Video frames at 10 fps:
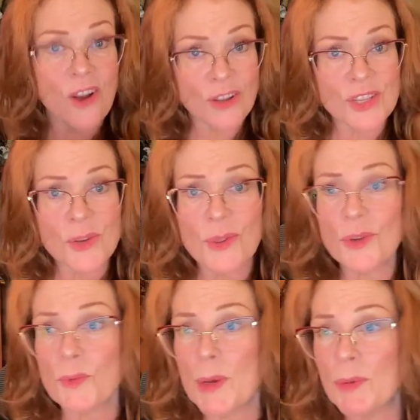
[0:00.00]
also
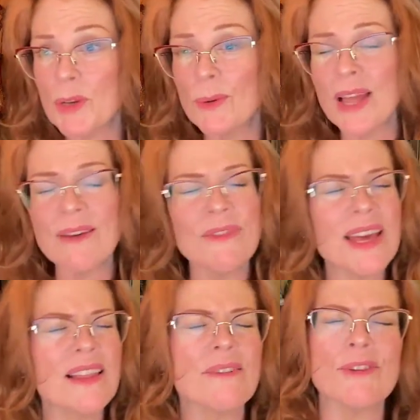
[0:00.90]
those people you love,
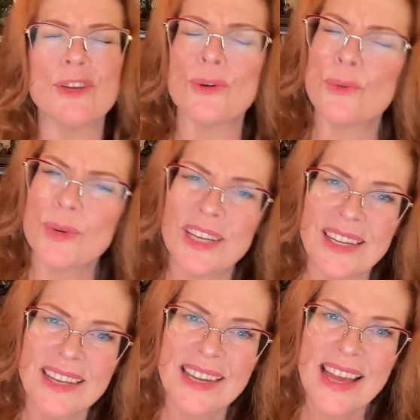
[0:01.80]
they love you.
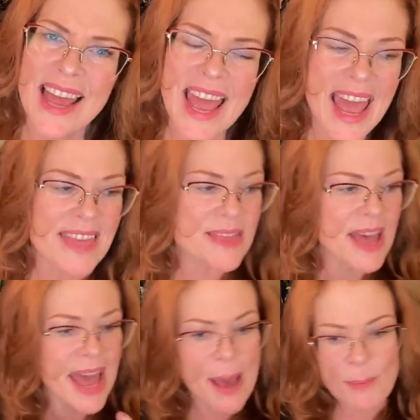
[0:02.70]
And the
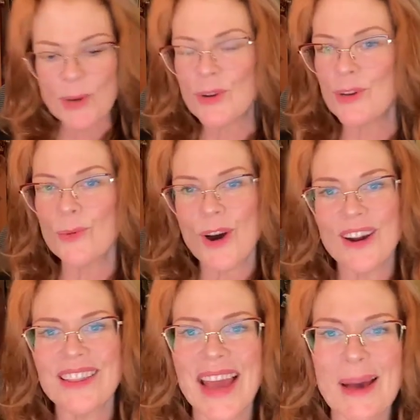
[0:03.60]
happier you
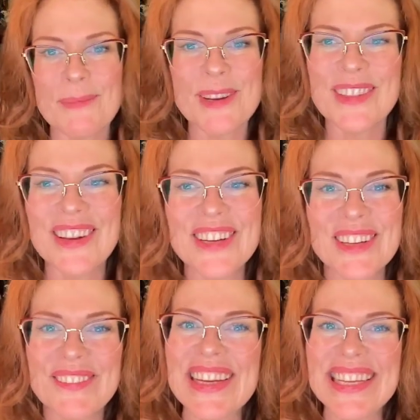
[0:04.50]
are, the happier they're going
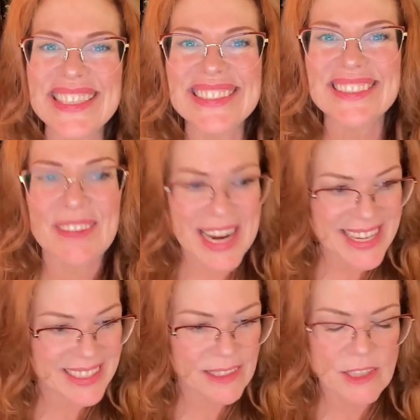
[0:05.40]
to be,
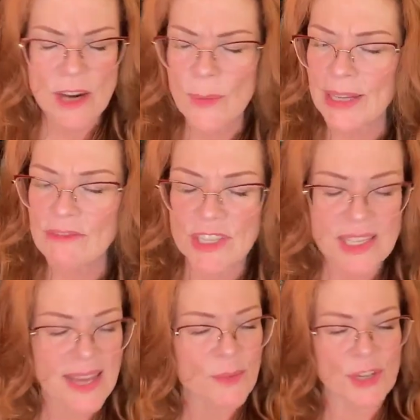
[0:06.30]
right? You know it. Just
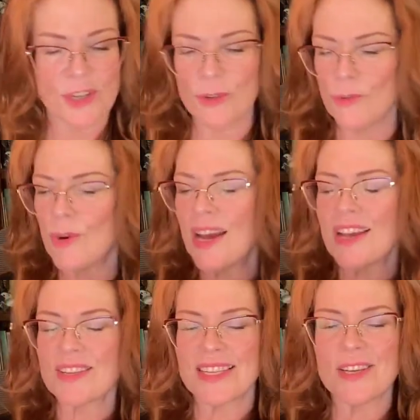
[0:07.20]
like when you
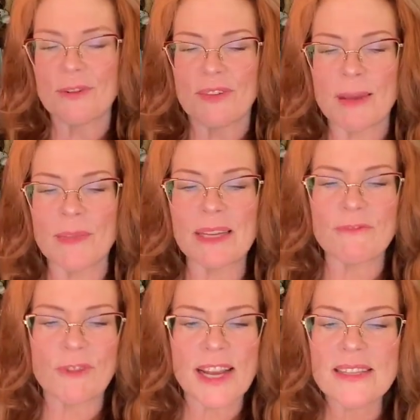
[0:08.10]
see your family and
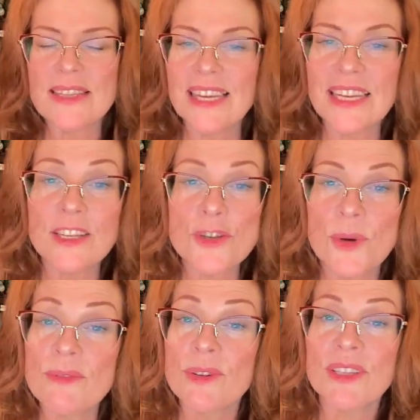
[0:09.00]
friends giddy and
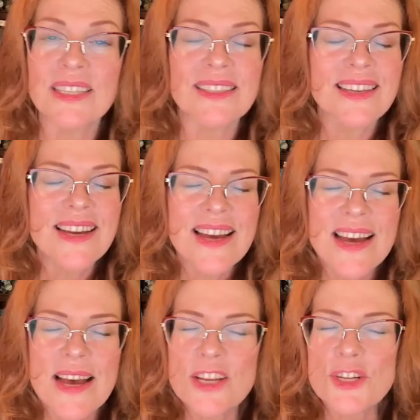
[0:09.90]
joyful and
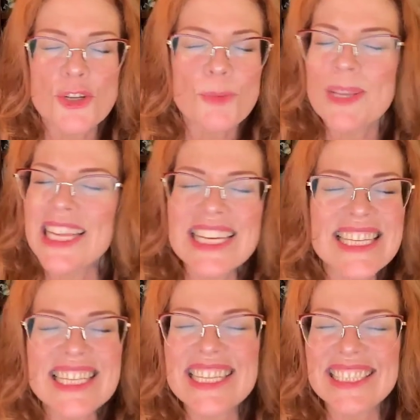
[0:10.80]

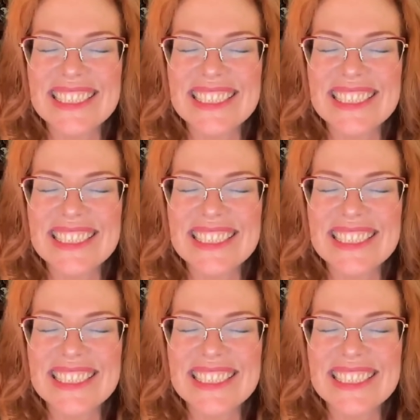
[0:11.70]
jubilant,